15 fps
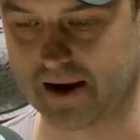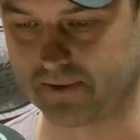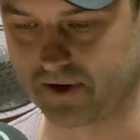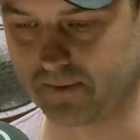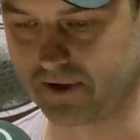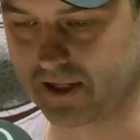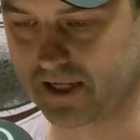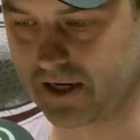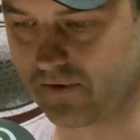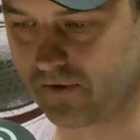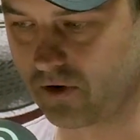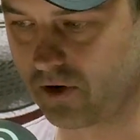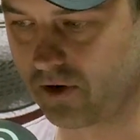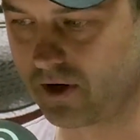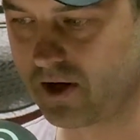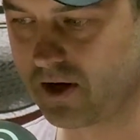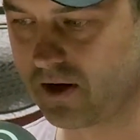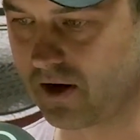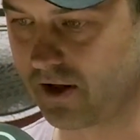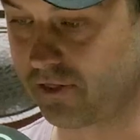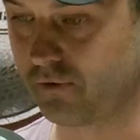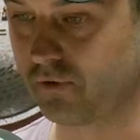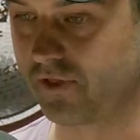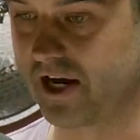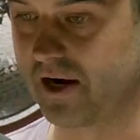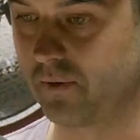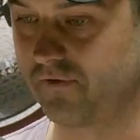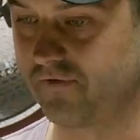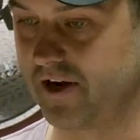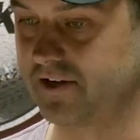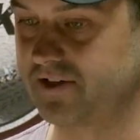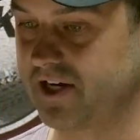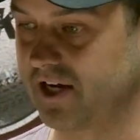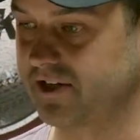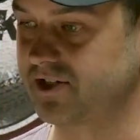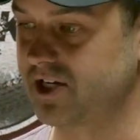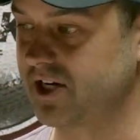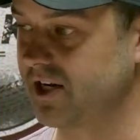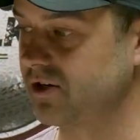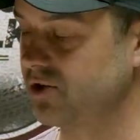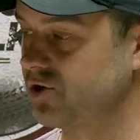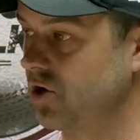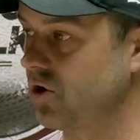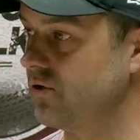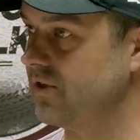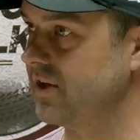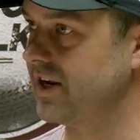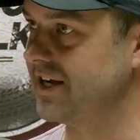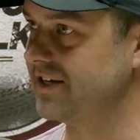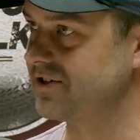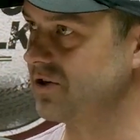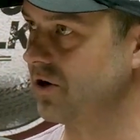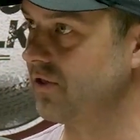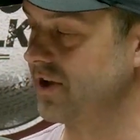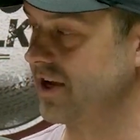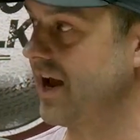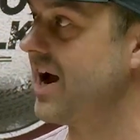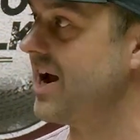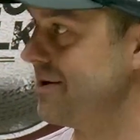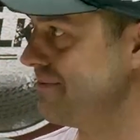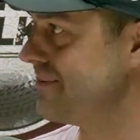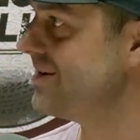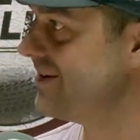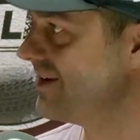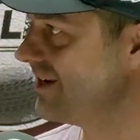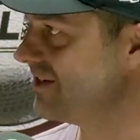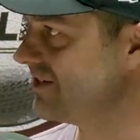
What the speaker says: Abbott a bit later on, I thought they were fantastic and showed that he's got the game